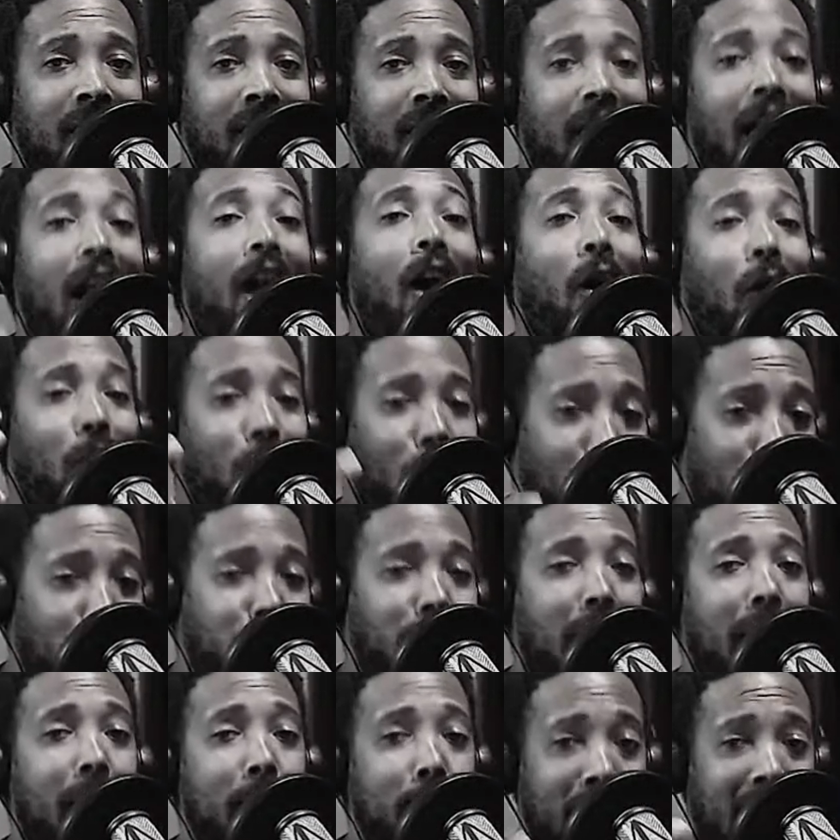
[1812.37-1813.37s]
Oh,
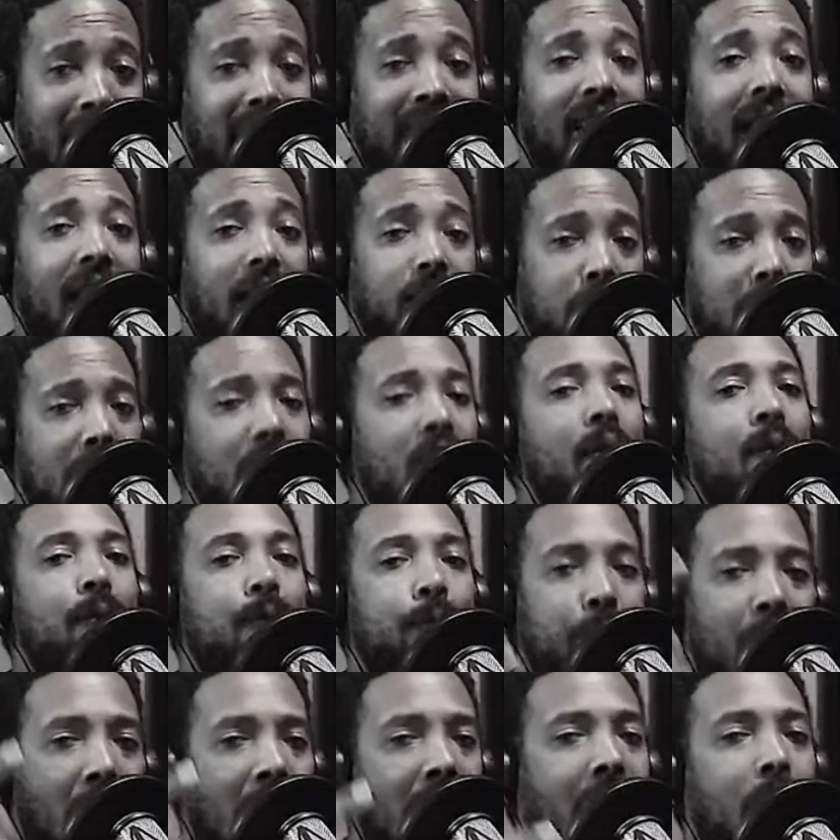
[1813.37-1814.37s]
okay, Black Lives Matter?
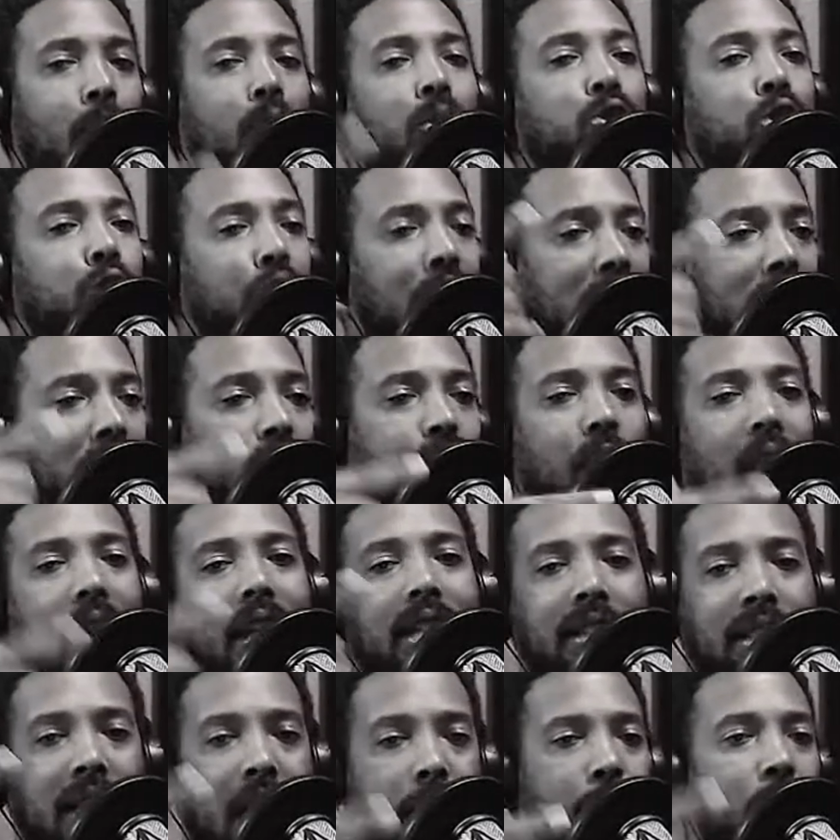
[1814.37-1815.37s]
Fine, we'll gentrify
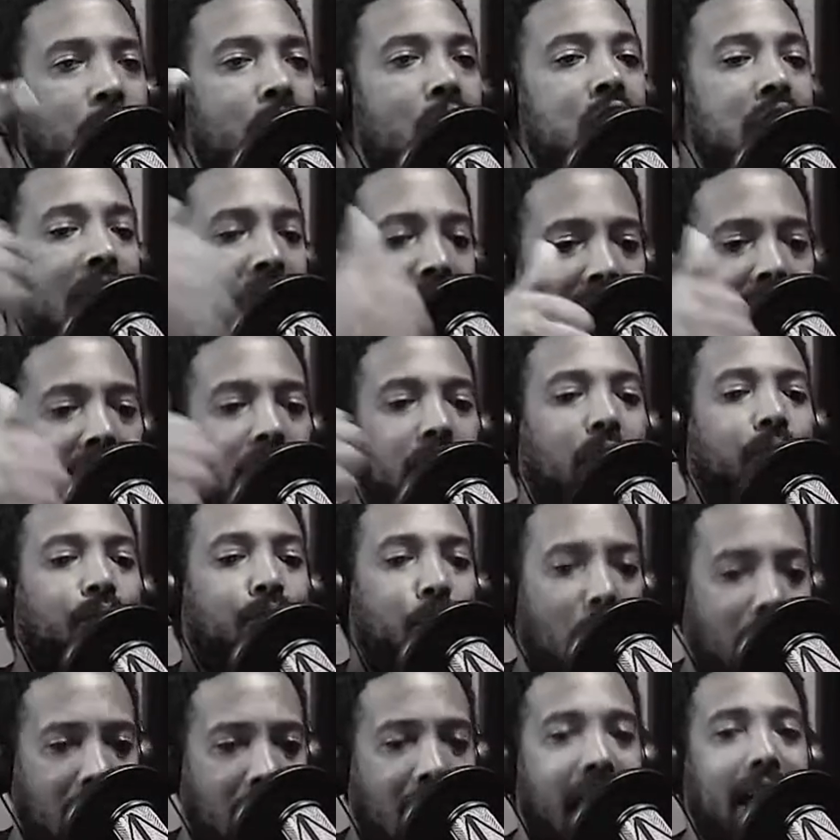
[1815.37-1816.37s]
this neighborhood. Y'all get the
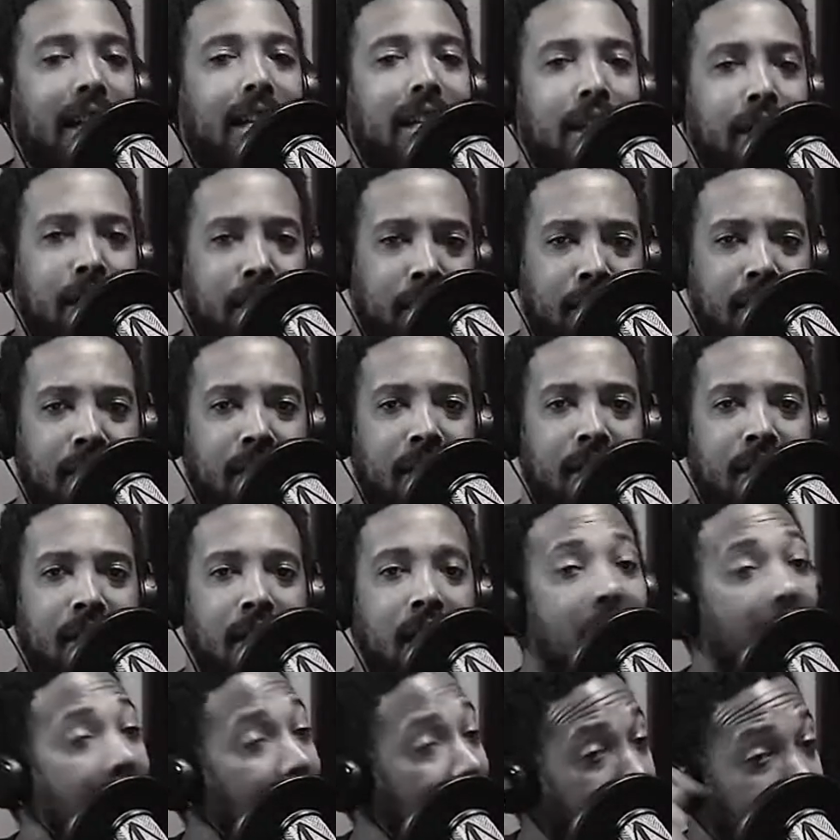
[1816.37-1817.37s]
fuck out of here.
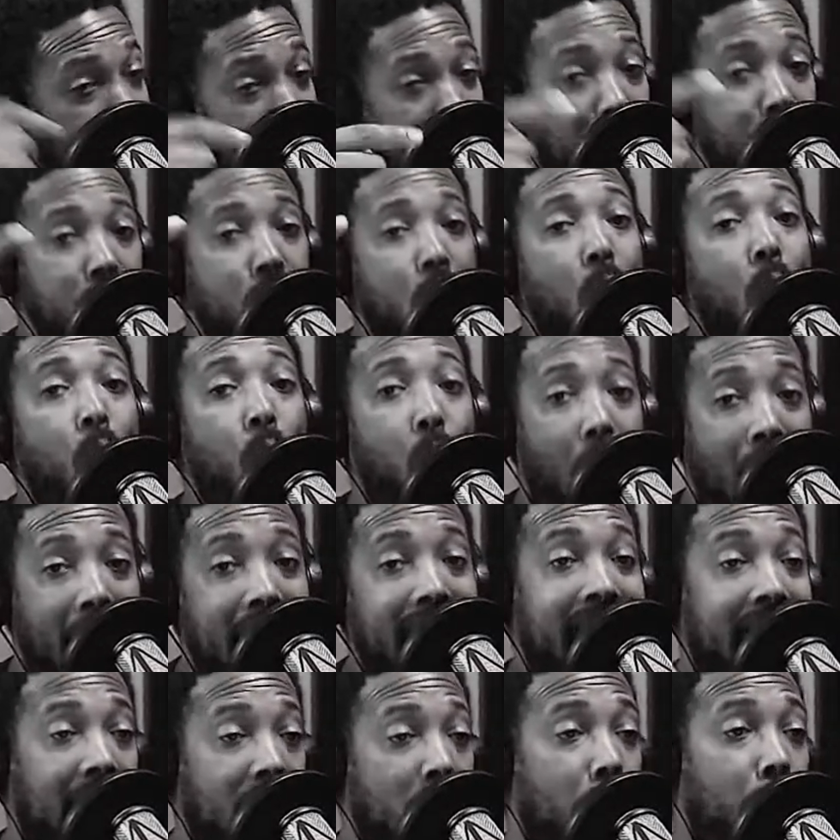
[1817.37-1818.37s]
And a lot of your
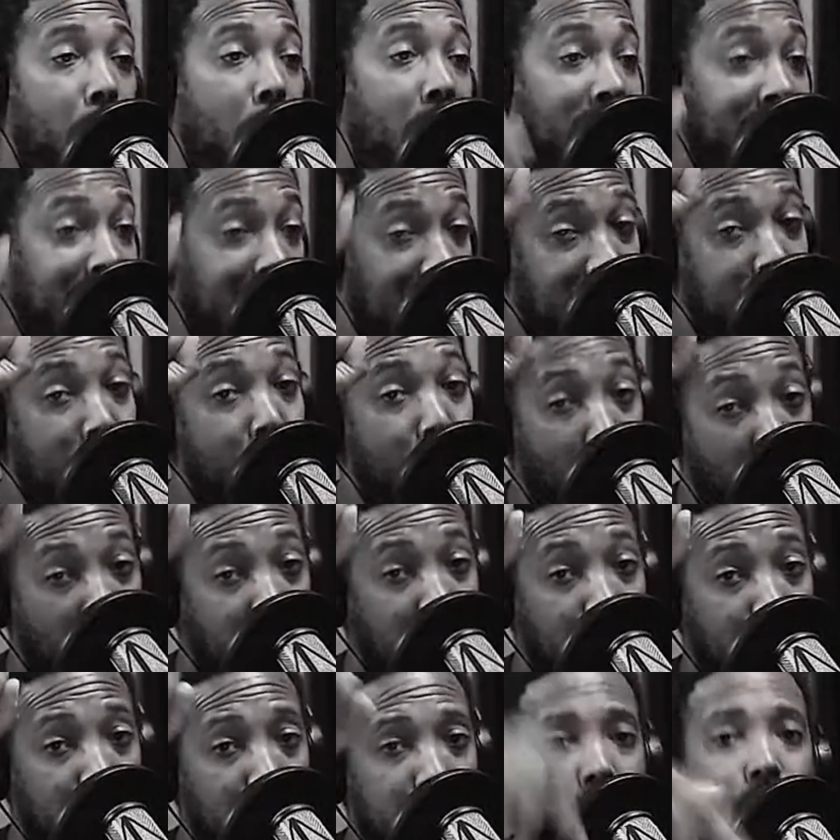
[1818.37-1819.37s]
white counterparts that's
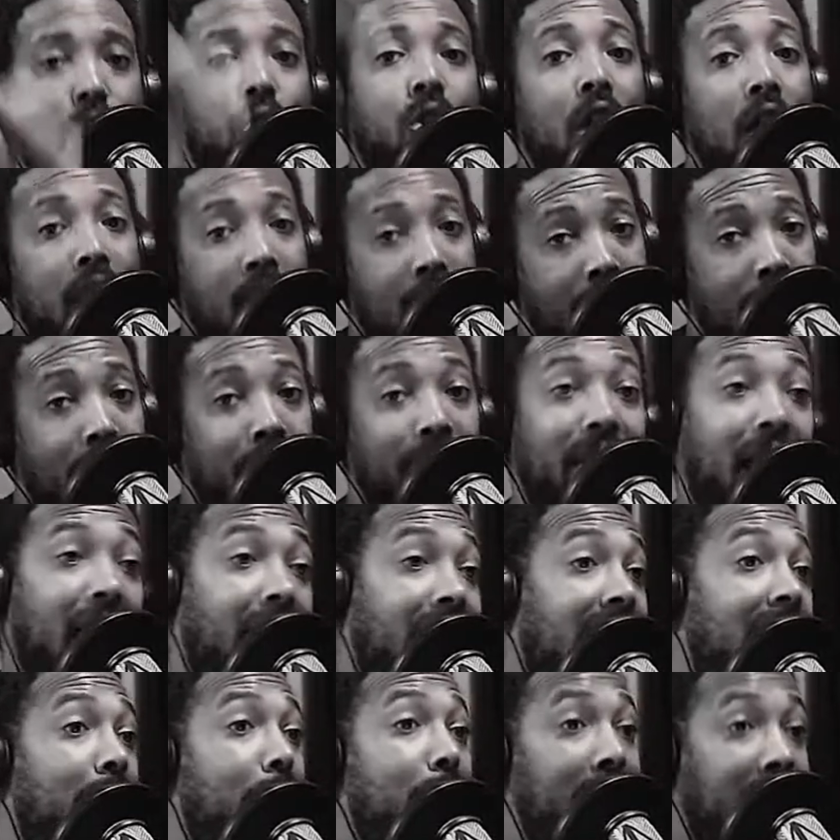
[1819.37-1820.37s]
marching with you, they're
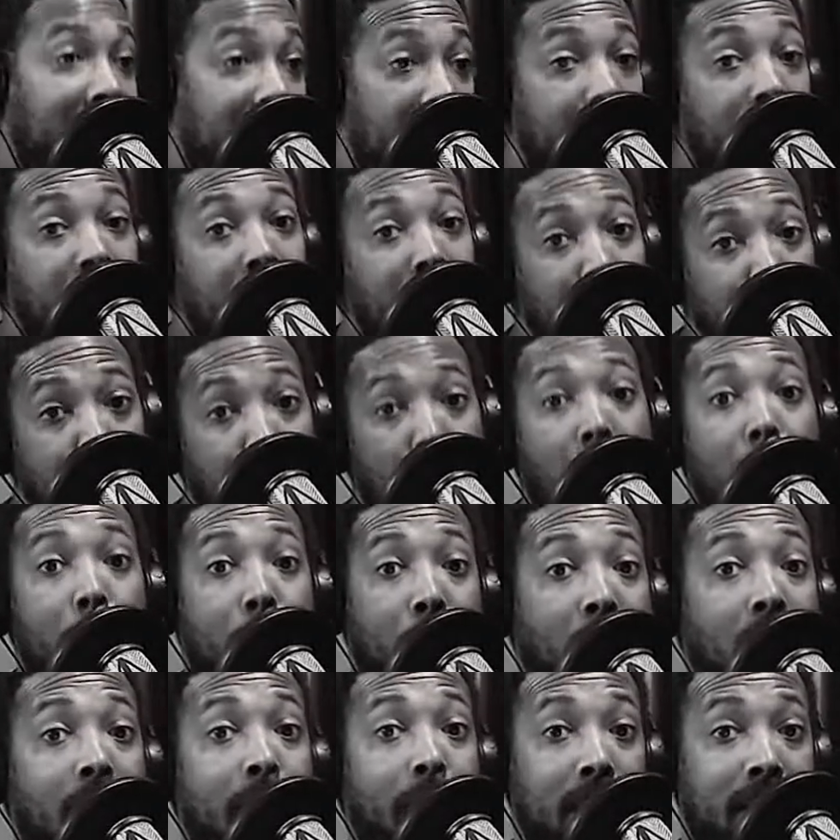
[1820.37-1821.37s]
going to be living in your
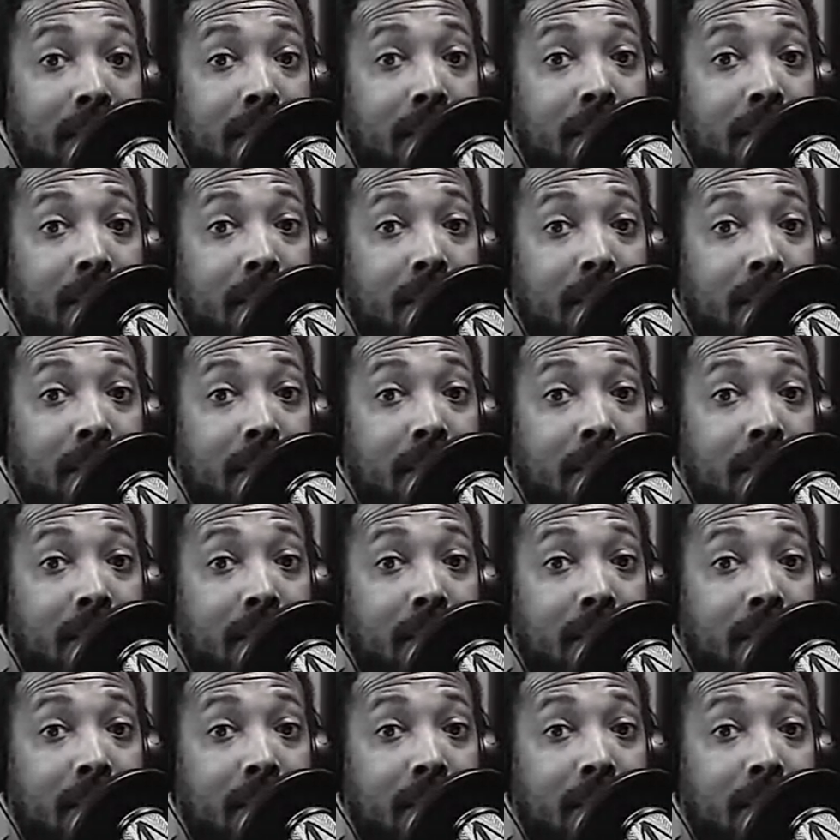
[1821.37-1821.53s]
apartment.